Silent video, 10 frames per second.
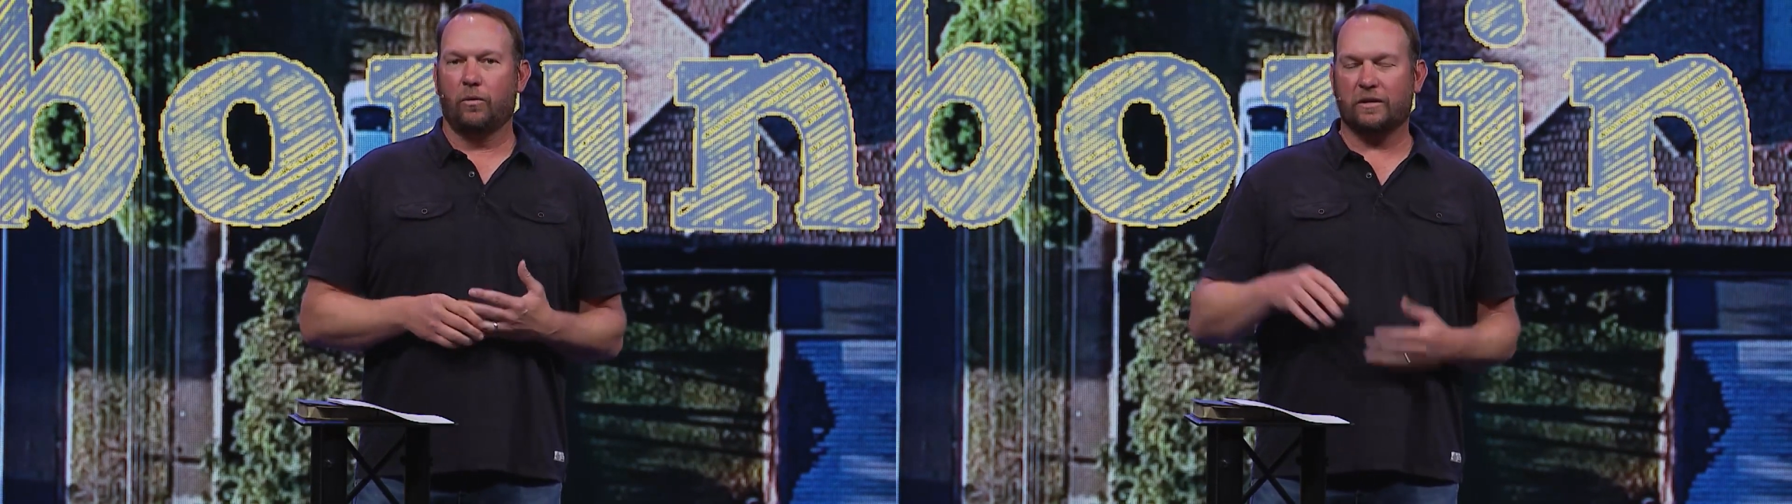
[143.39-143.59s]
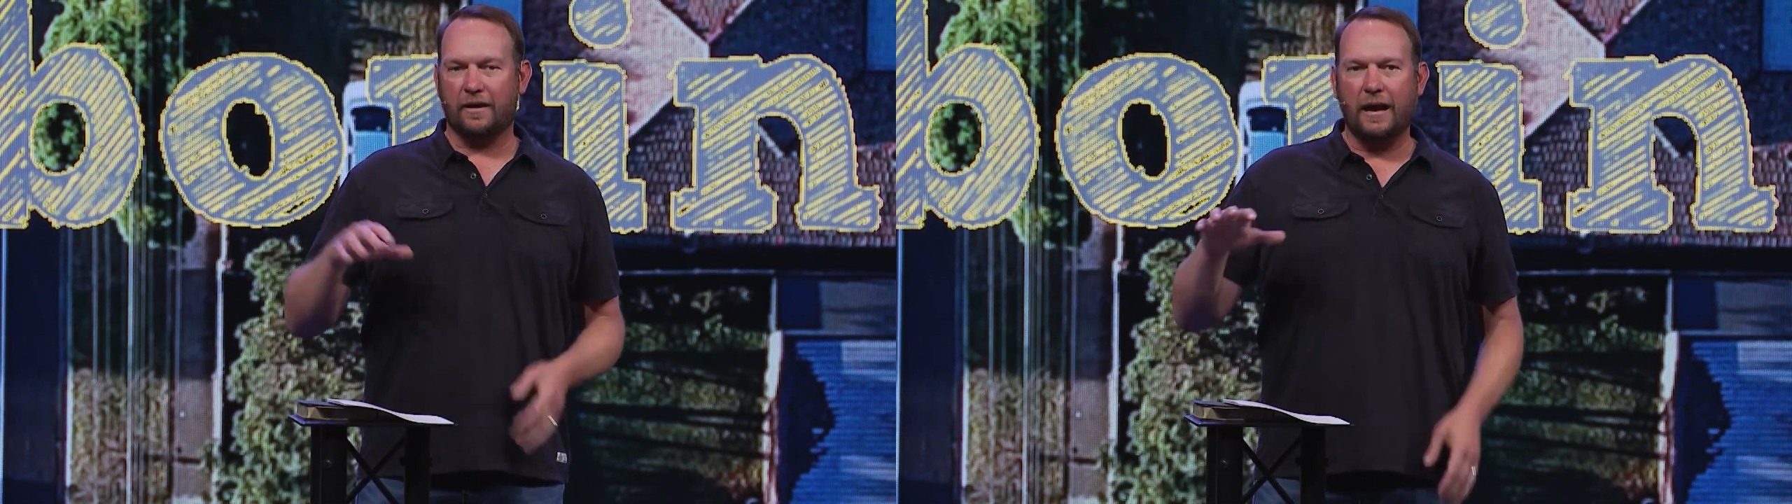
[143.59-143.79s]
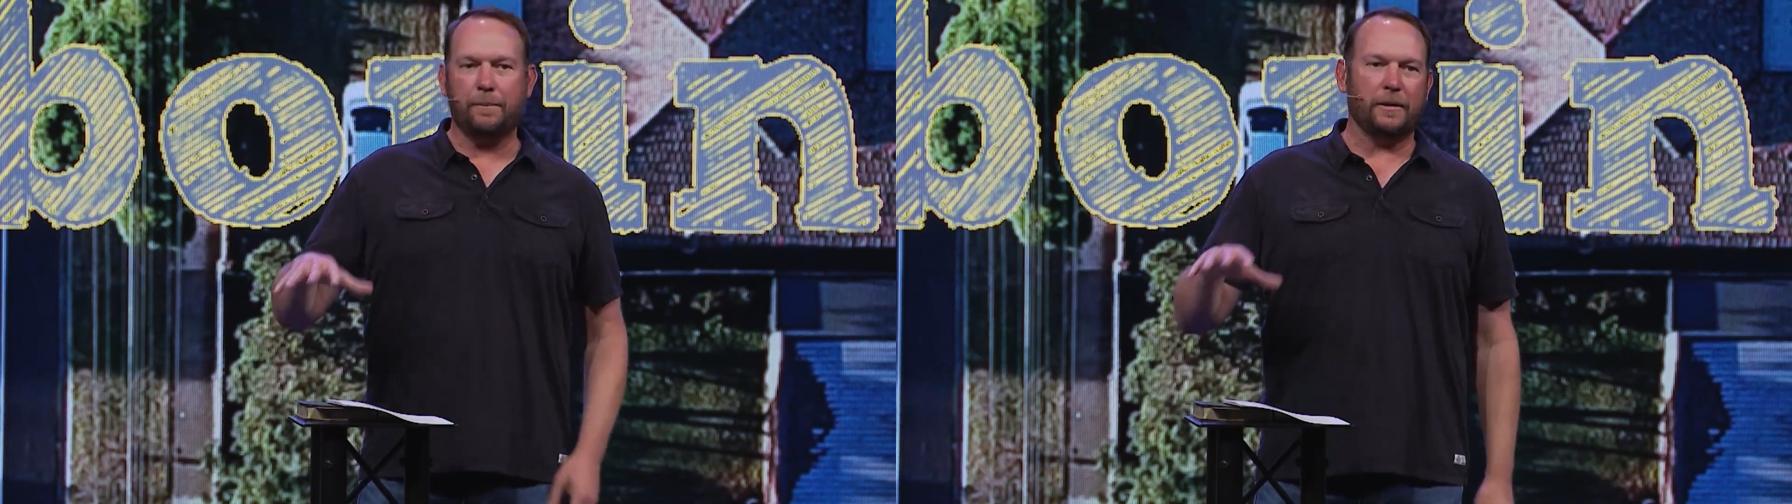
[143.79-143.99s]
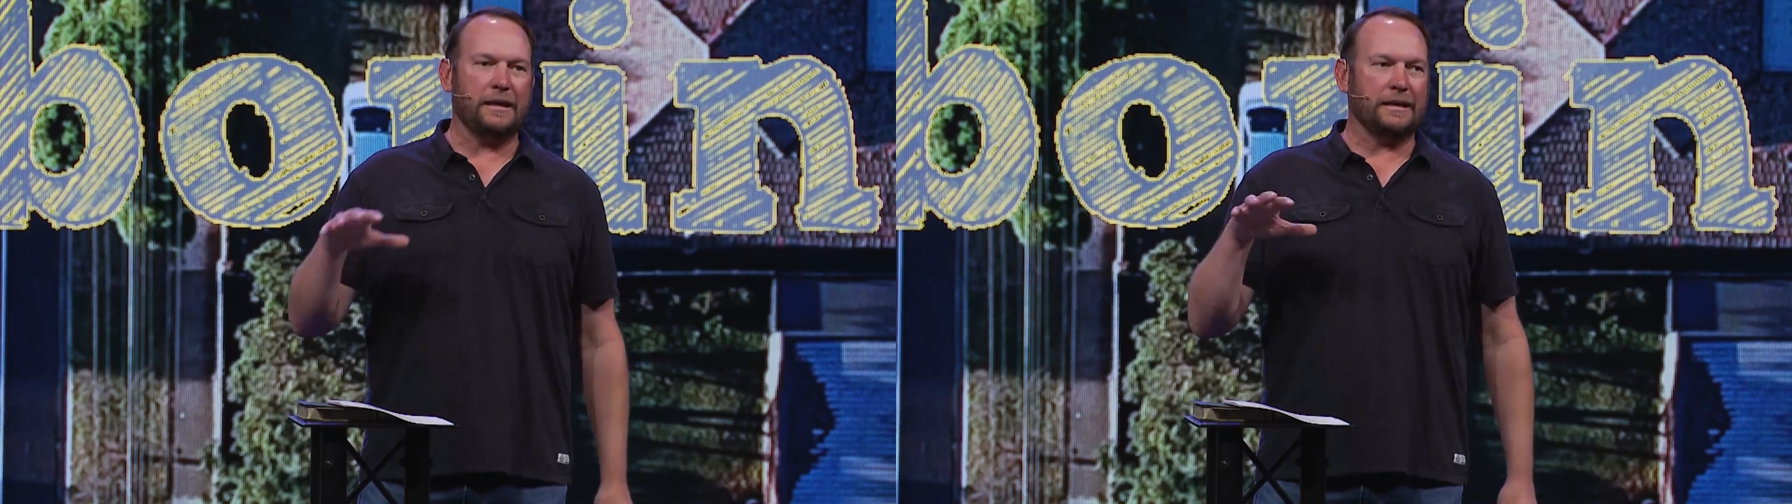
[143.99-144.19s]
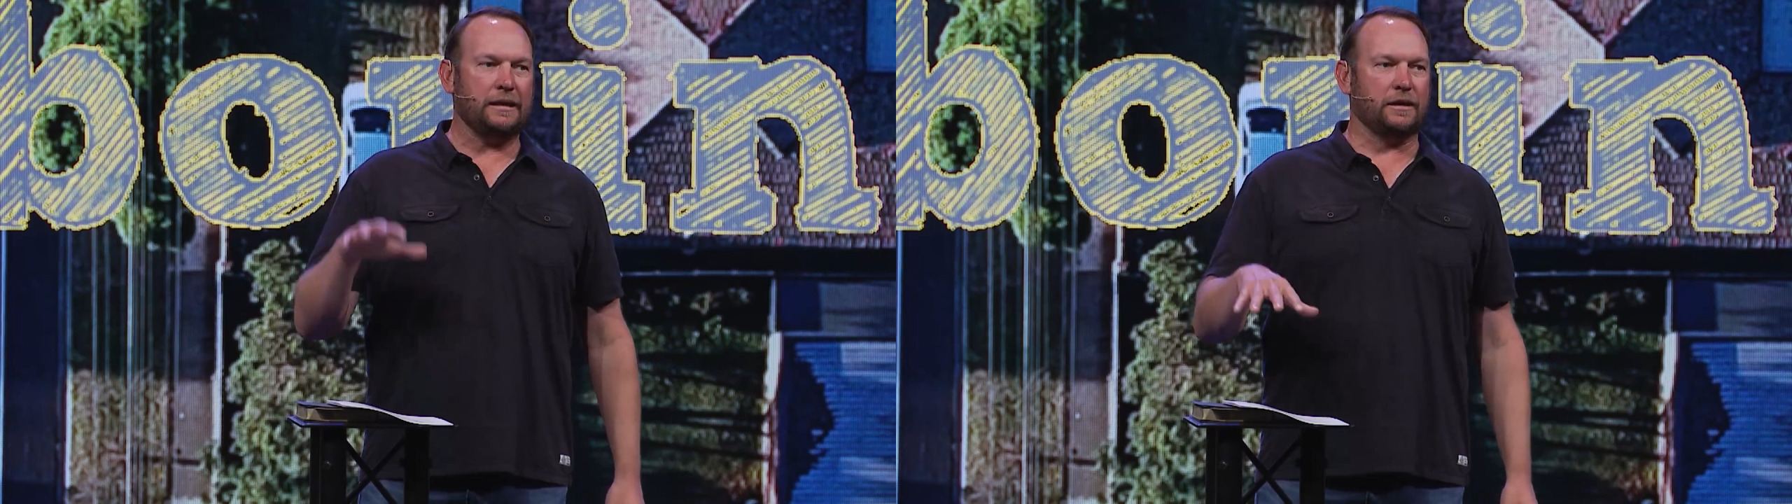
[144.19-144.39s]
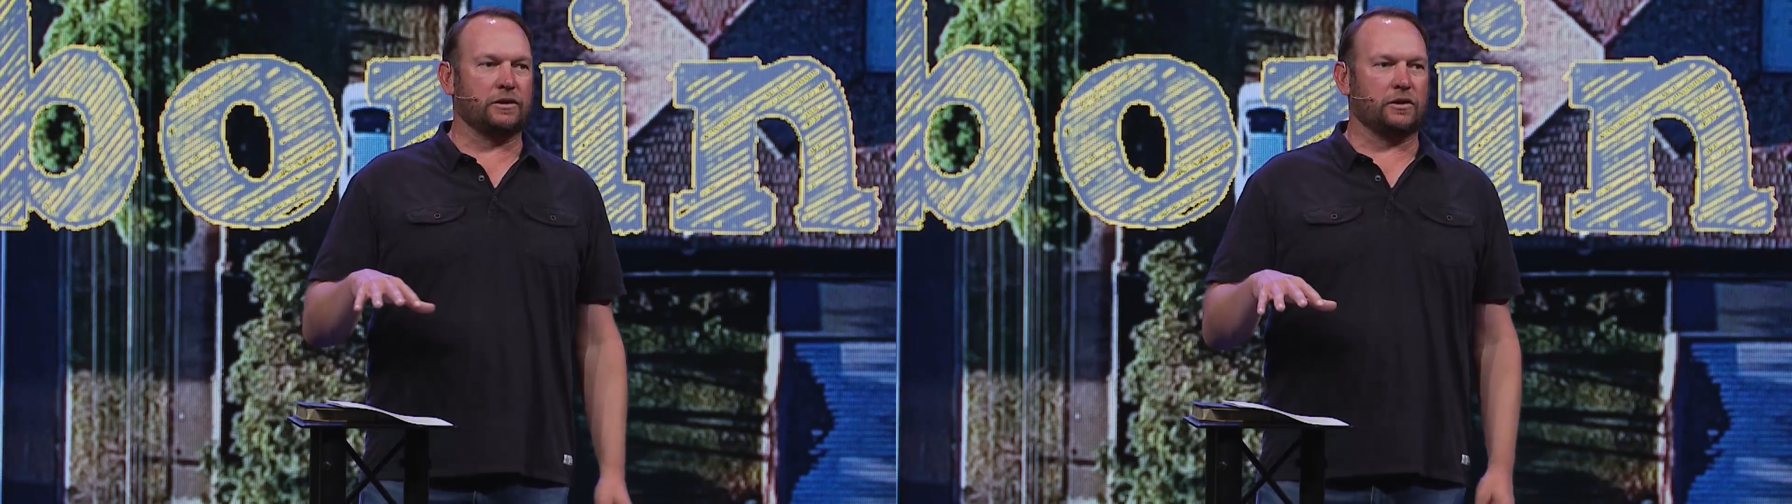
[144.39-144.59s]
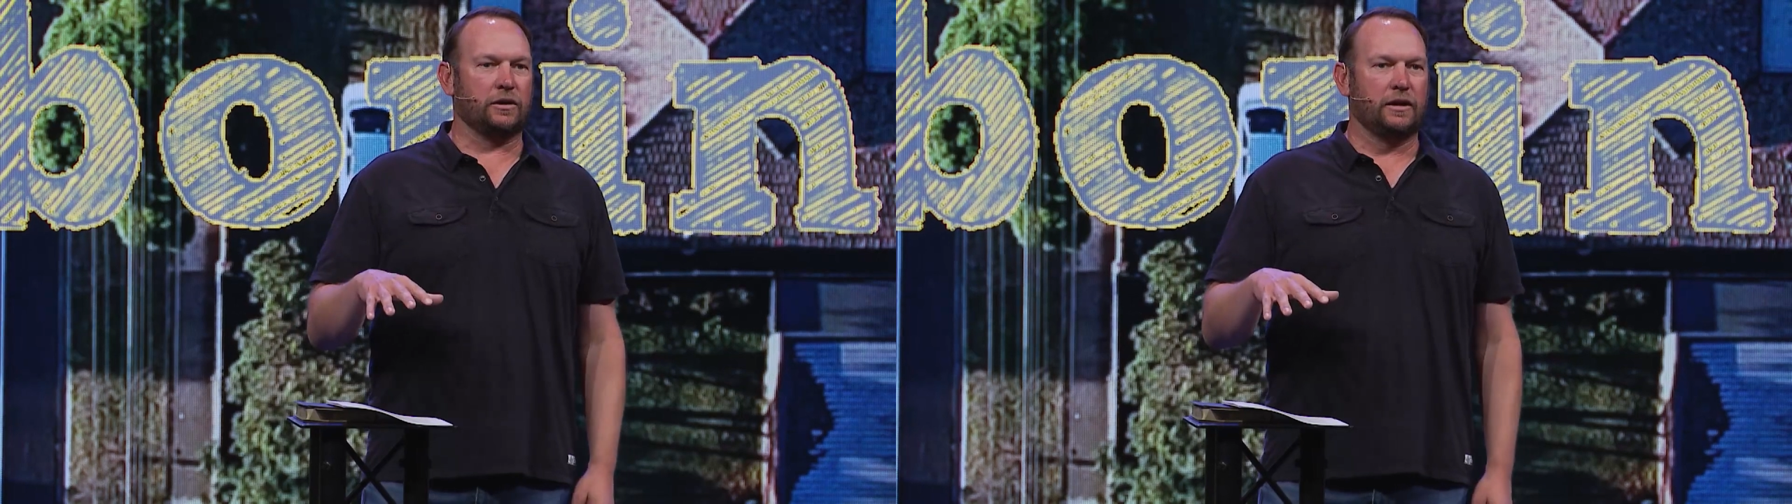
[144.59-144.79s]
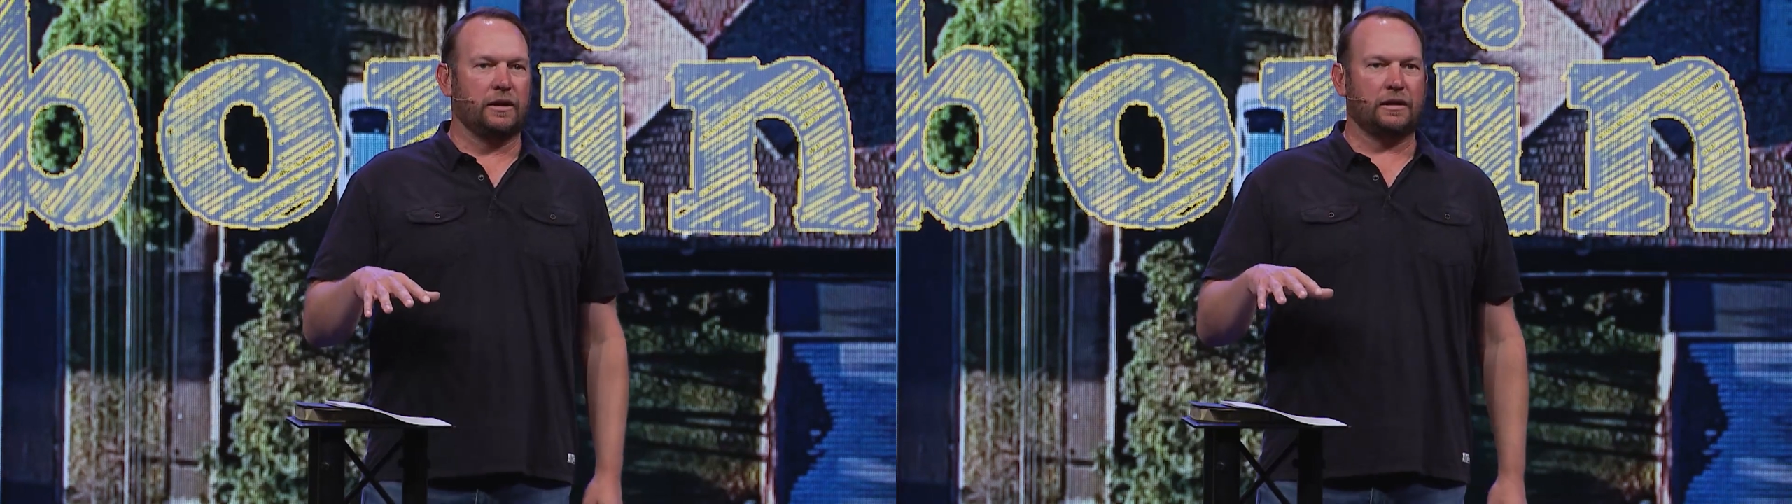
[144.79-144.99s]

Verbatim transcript: What's happening here